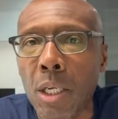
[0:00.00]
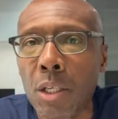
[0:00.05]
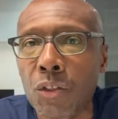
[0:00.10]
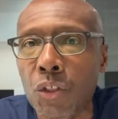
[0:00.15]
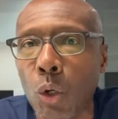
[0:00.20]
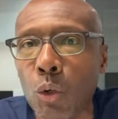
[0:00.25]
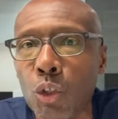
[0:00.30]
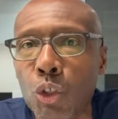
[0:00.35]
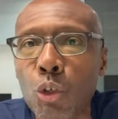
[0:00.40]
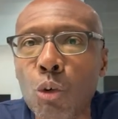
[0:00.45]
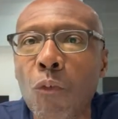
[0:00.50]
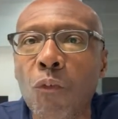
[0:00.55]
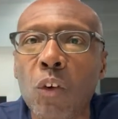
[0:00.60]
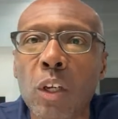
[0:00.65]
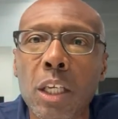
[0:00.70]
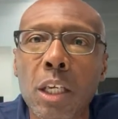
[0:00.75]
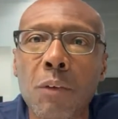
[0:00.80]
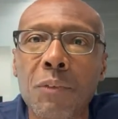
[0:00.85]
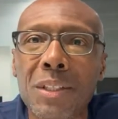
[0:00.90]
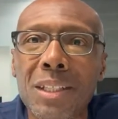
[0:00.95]
So you
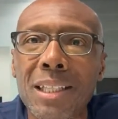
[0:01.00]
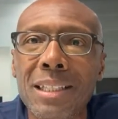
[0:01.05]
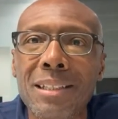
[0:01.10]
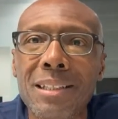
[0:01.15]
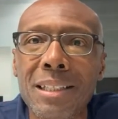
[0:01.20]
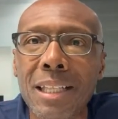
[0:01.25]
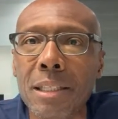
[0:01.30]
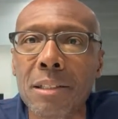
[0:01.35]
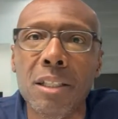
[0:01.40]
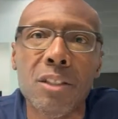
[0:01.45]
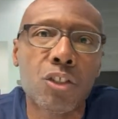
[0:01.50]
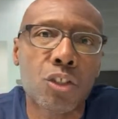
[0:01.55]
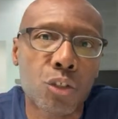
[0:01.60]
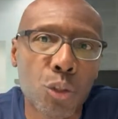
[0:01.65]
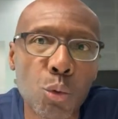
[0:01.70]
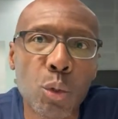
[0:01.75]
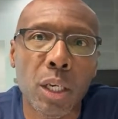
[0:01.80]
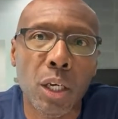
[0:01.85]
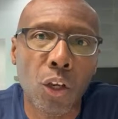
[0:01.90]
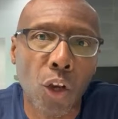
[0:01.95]
forgiving the, the
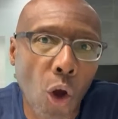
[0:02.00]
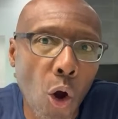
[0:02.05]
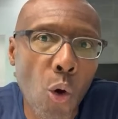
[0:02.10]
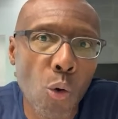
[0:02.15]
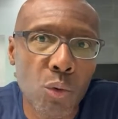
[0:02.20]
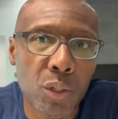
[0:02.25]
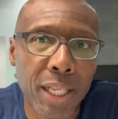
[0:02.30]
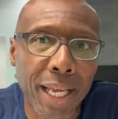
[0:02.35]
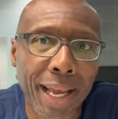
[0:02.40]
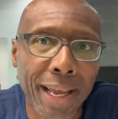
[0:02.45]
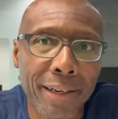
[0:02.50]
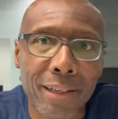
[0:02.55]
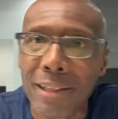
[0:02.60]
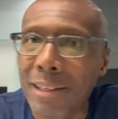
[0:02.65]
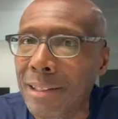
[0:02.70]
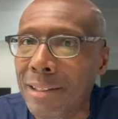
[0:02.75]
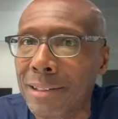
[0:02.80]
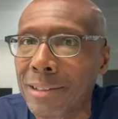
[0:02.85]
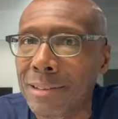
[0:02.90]
student loan debt,